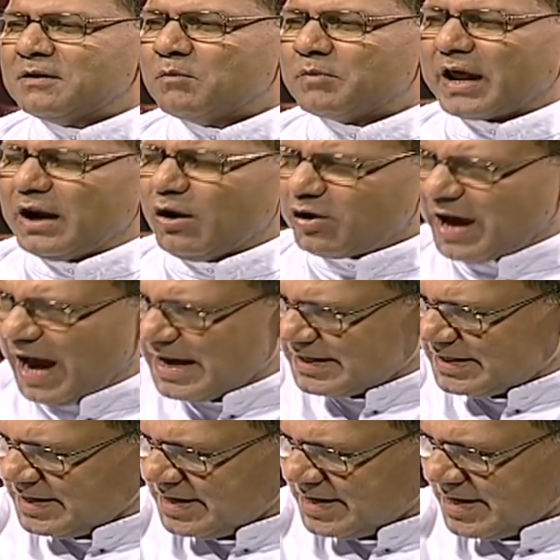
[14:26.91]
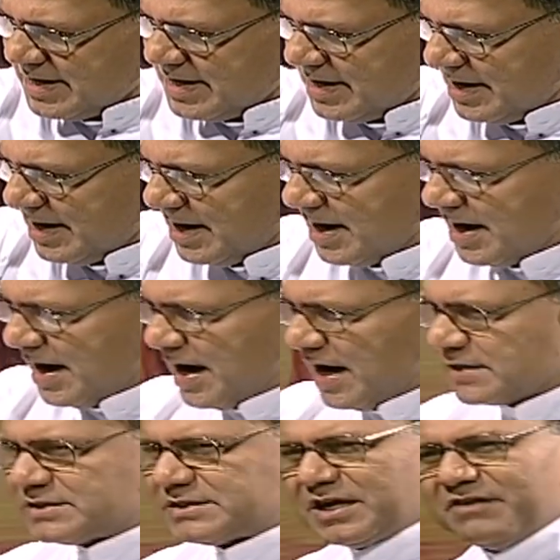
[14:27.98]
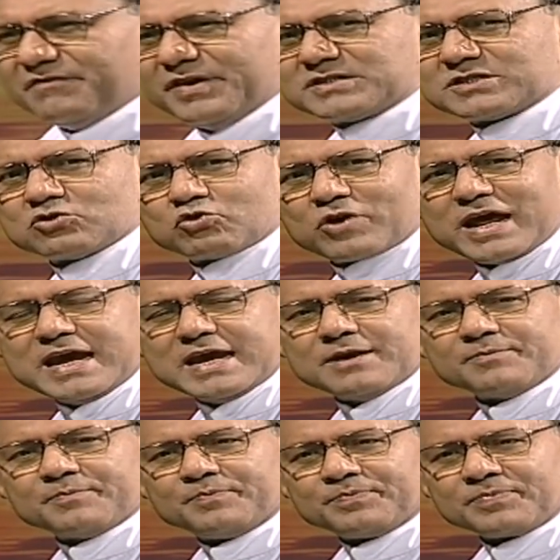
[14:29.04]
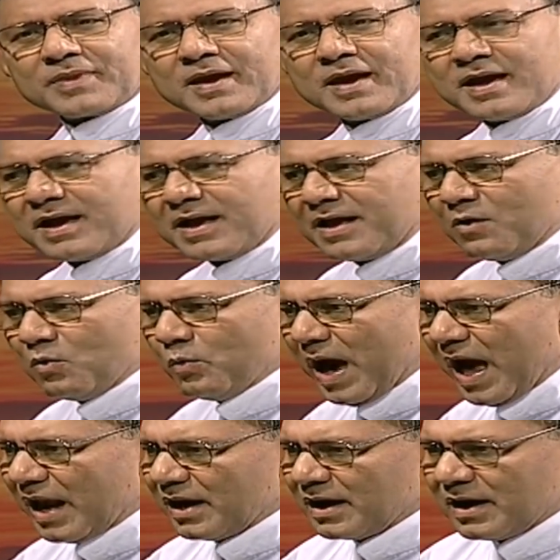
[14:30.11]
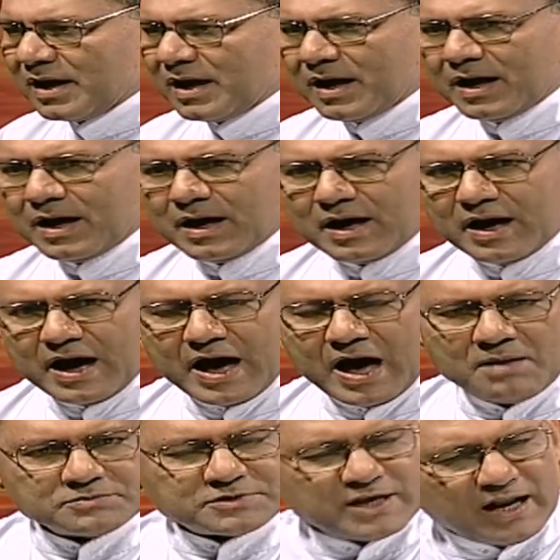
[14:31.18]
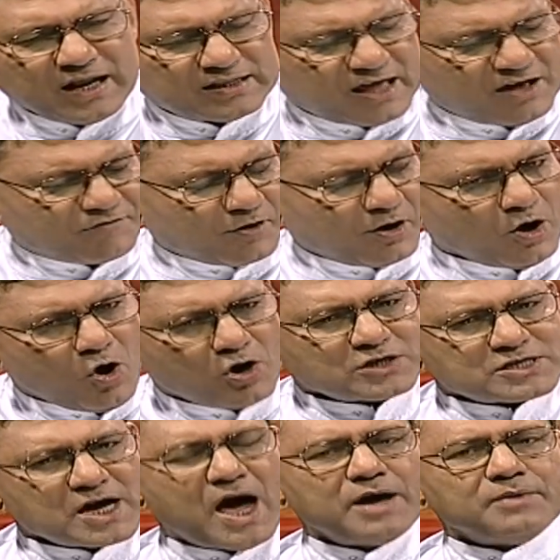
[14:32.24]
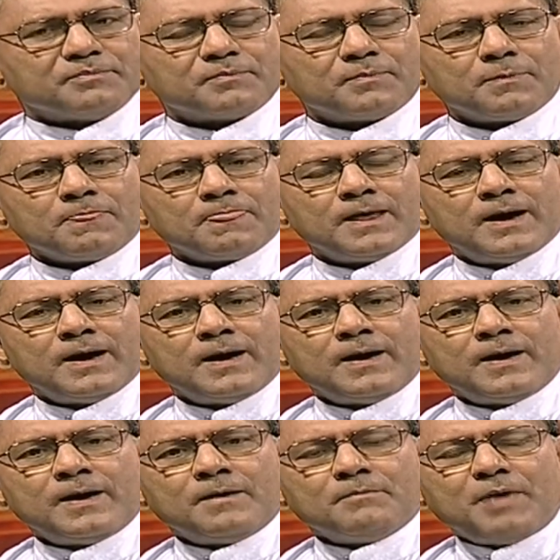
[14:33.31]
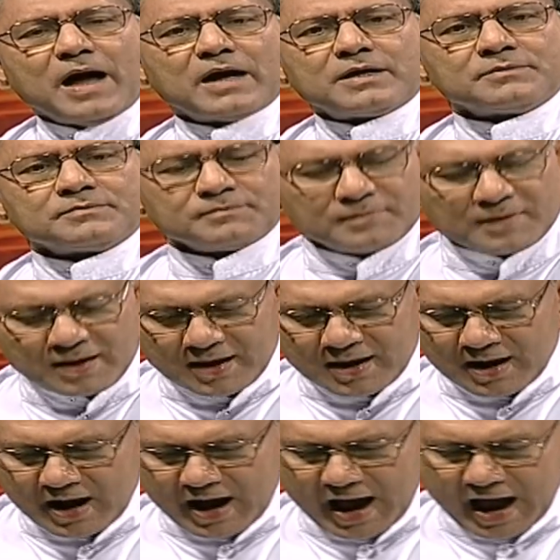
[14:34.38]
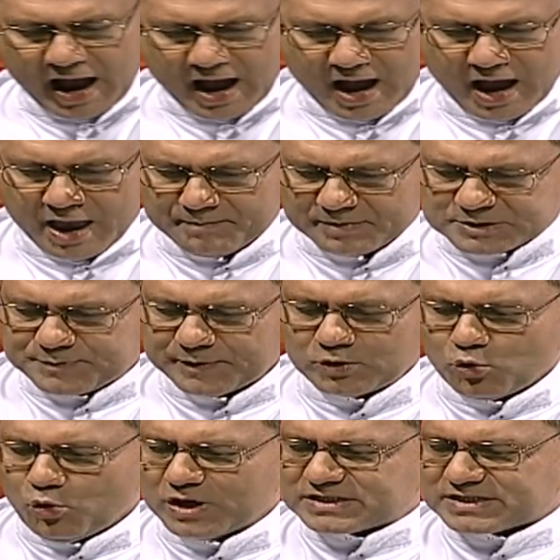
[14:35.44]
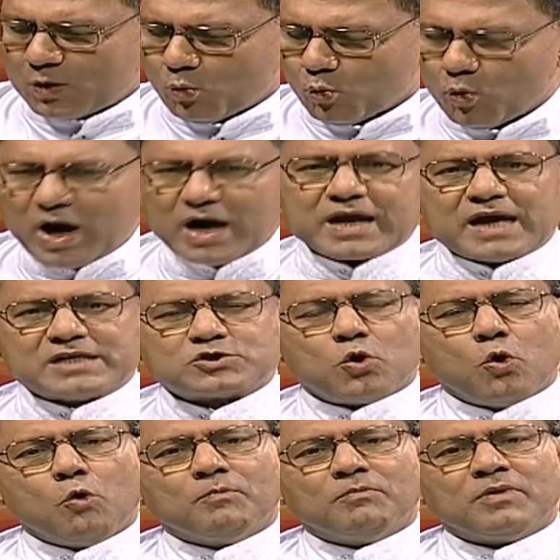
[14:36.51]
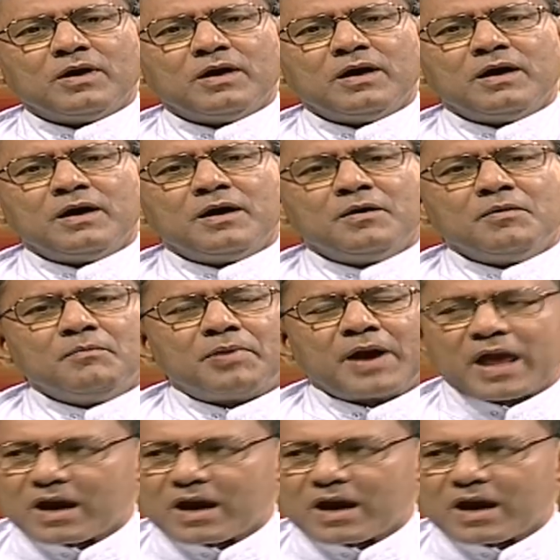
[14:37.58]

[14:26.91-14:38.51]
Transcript: When I look at a TV screen, well, I'm sitting there for a long time, but I must be doing some work at home, but I